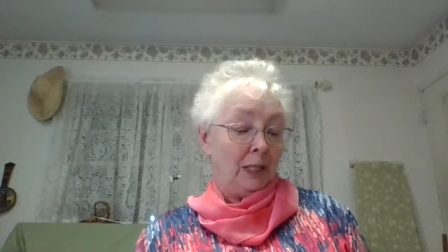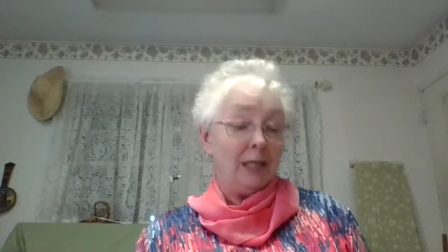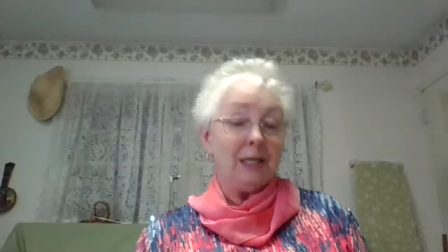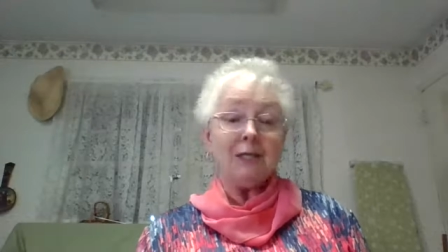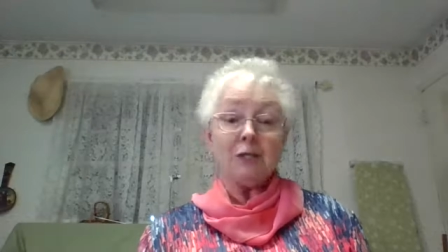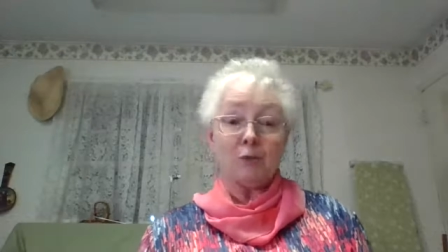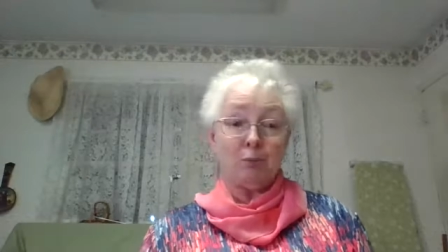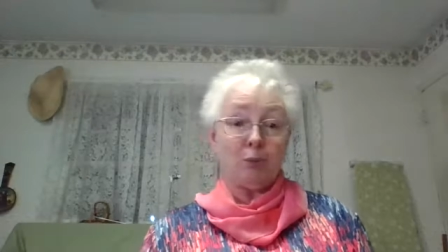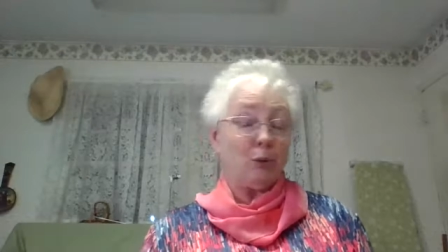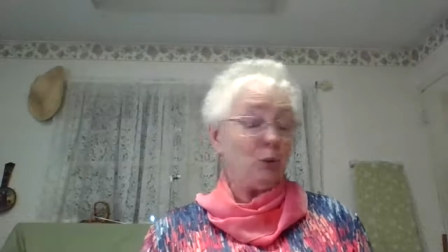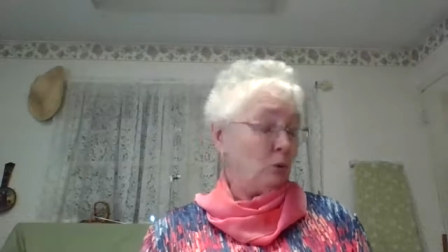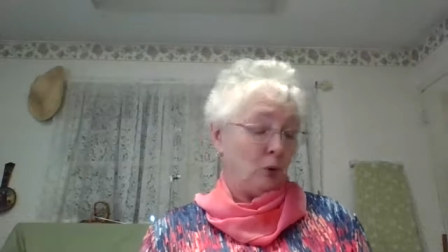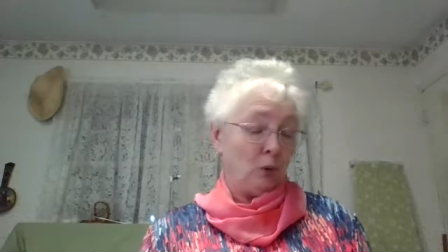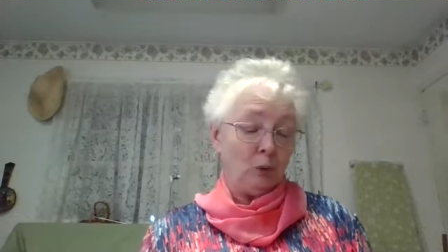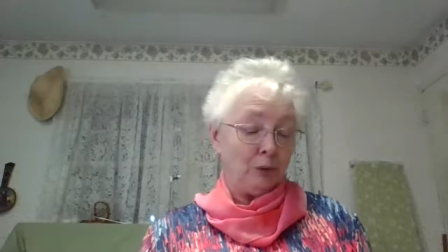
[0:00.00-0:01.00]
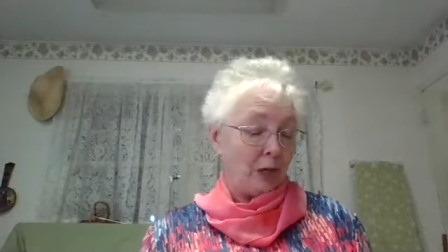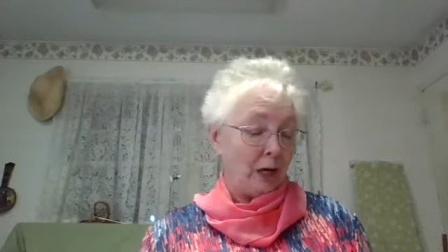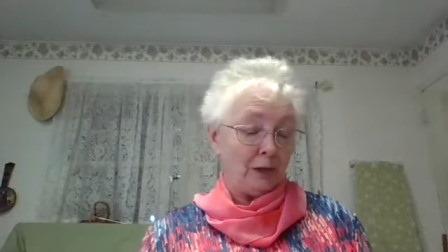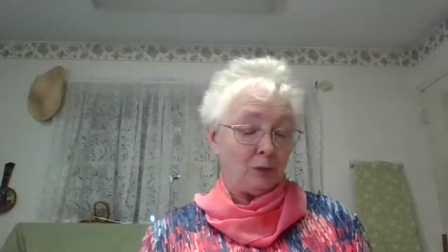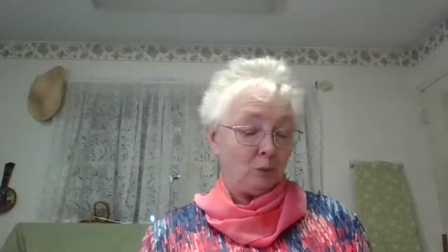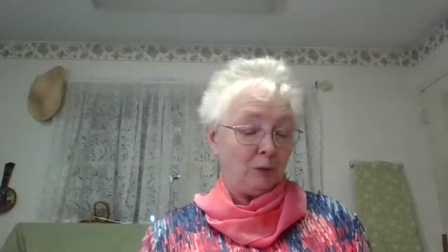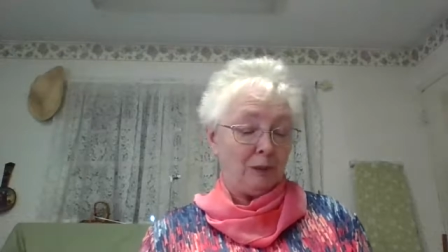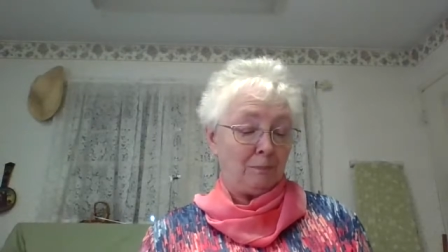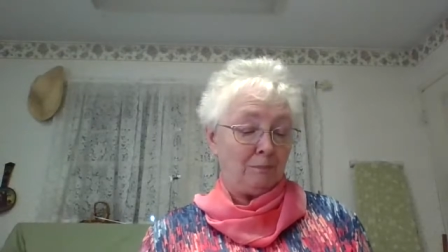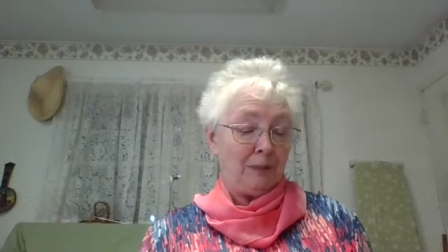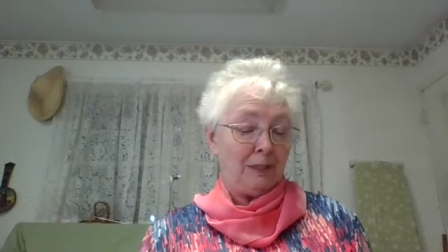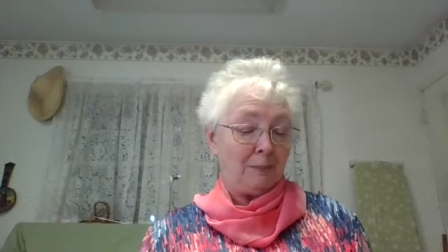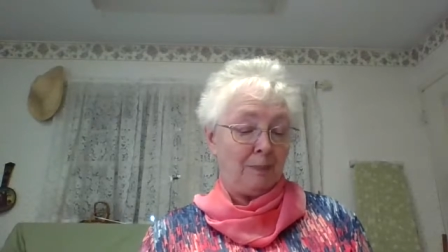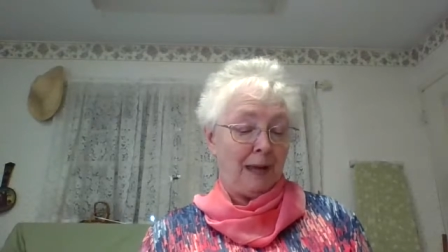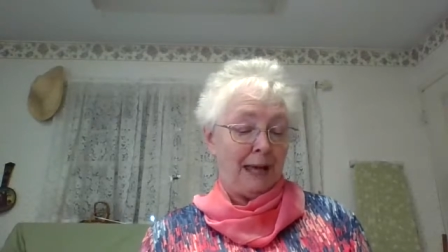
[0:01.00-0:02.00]
His poor old heart went
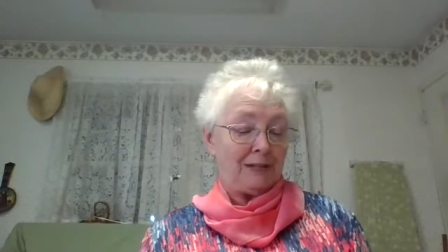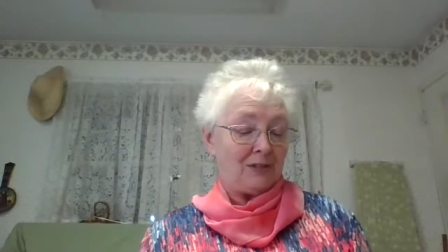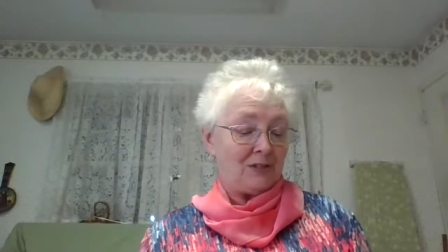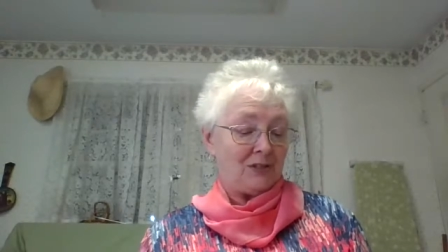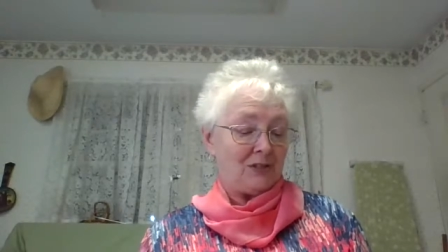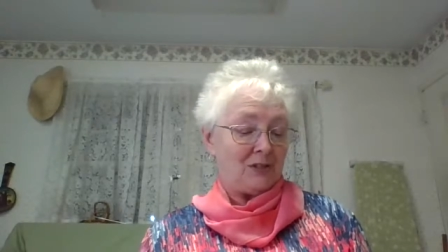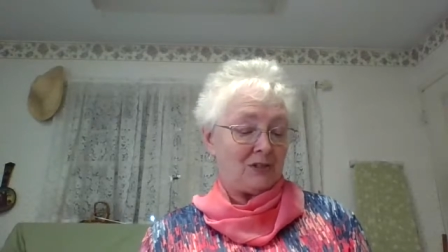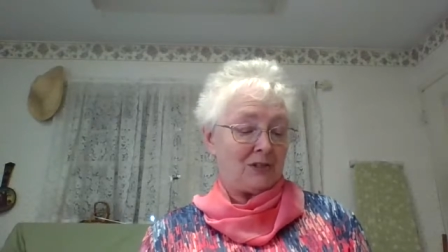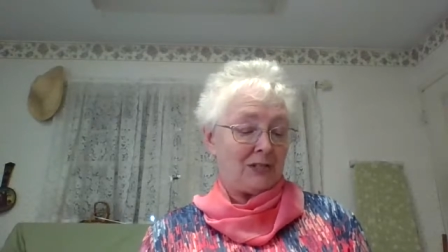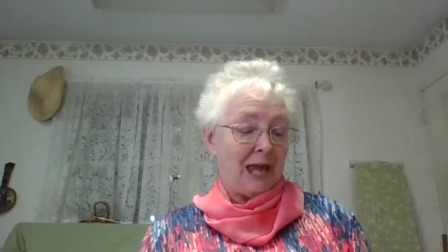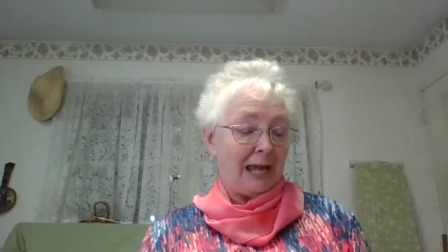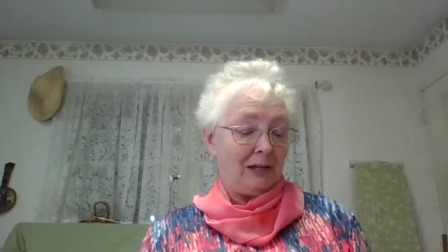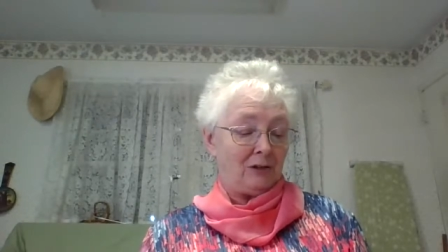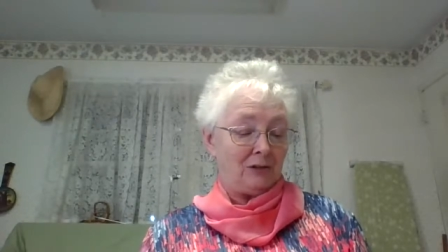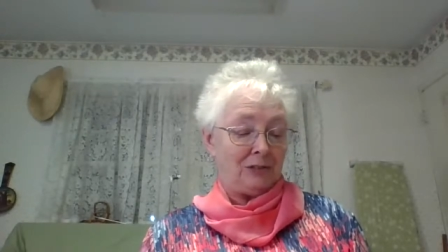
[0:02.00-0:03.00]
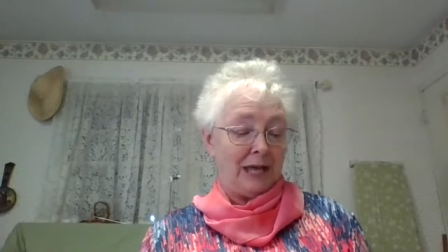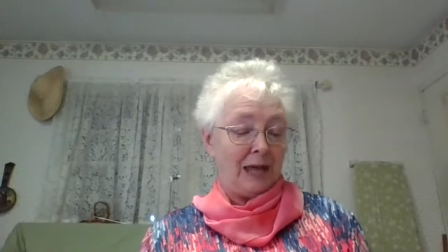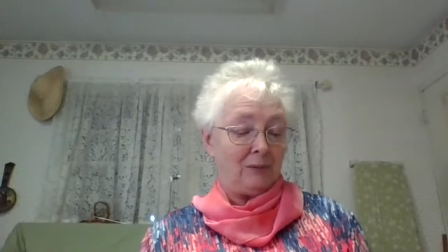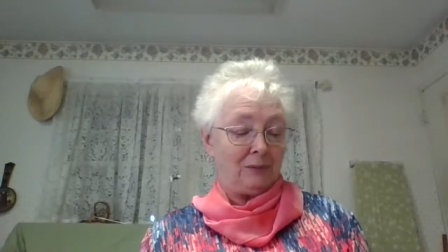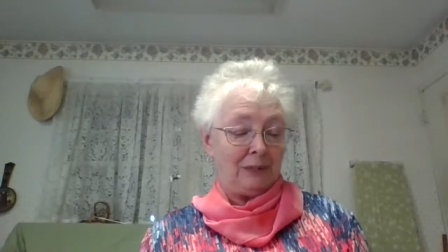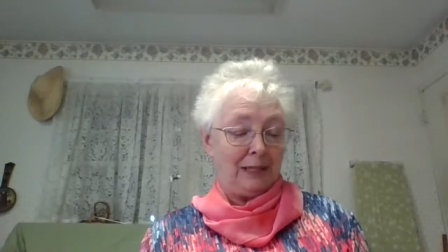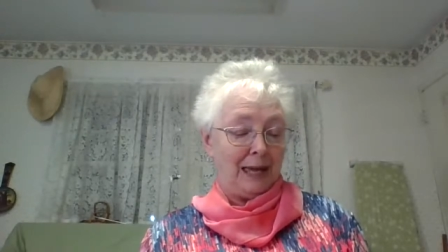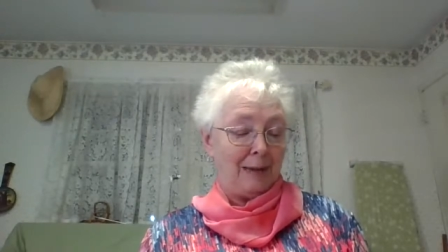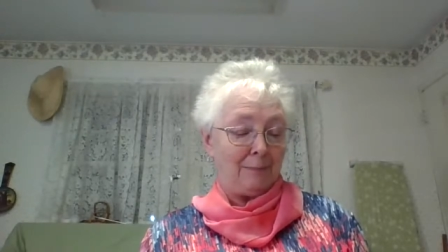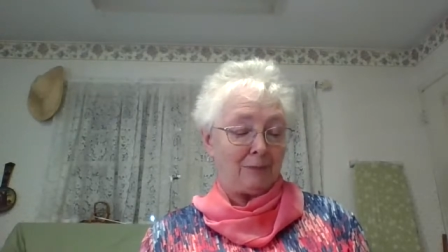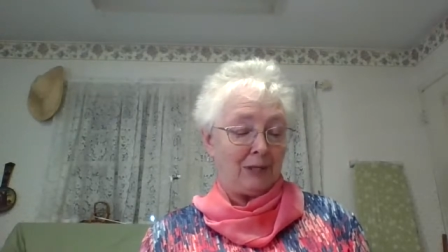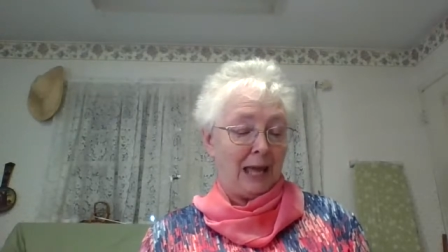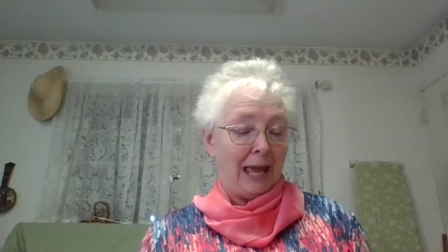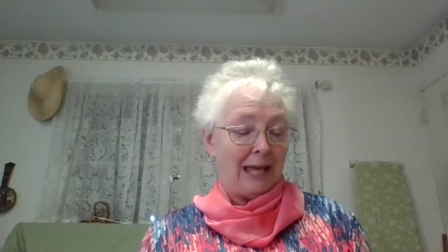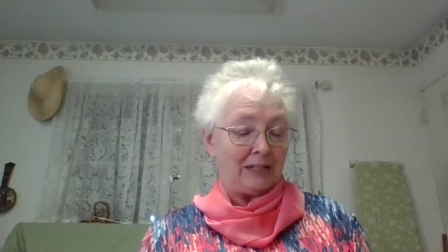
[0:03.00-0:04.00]
pit-a-pat as he staggered down the
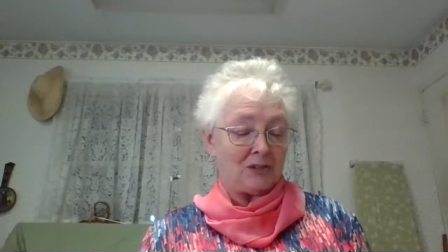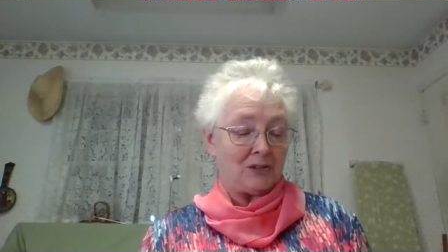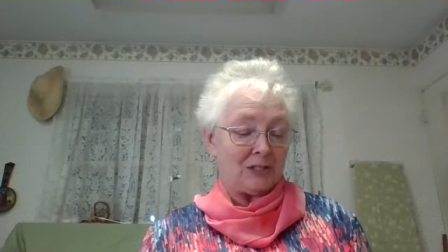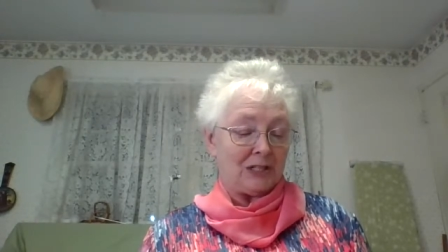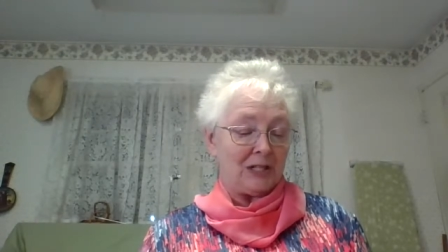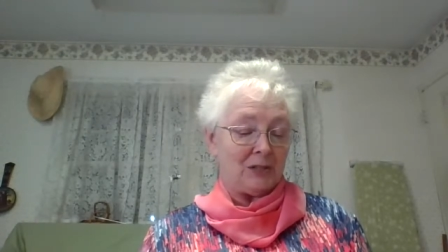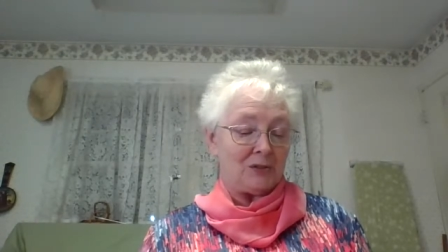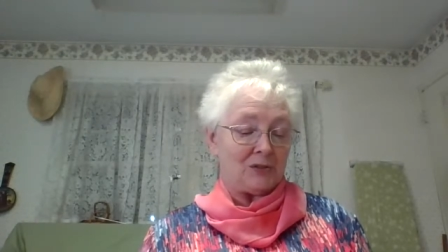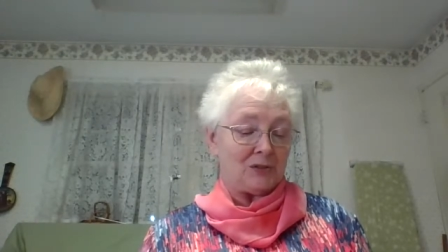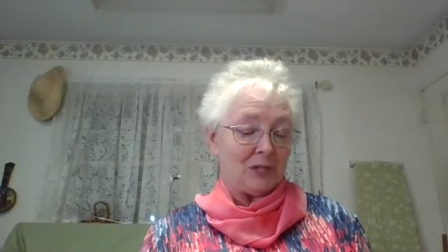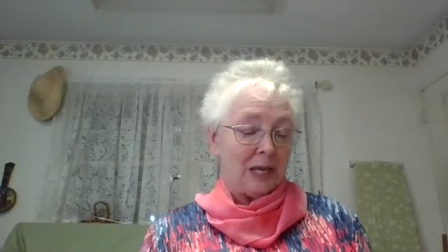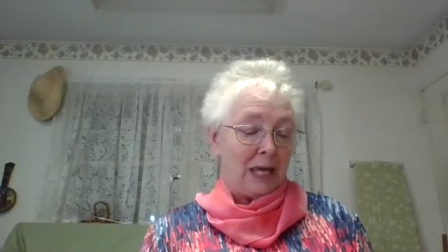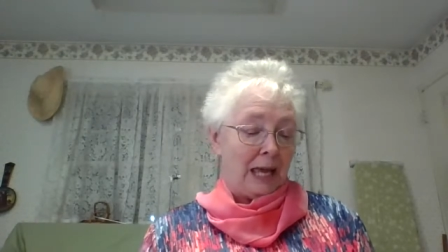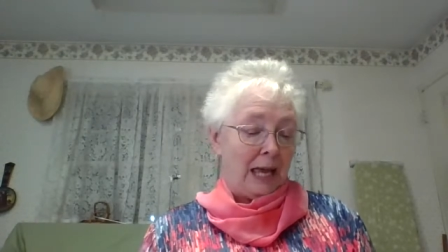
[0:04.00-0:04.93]
attic stairs,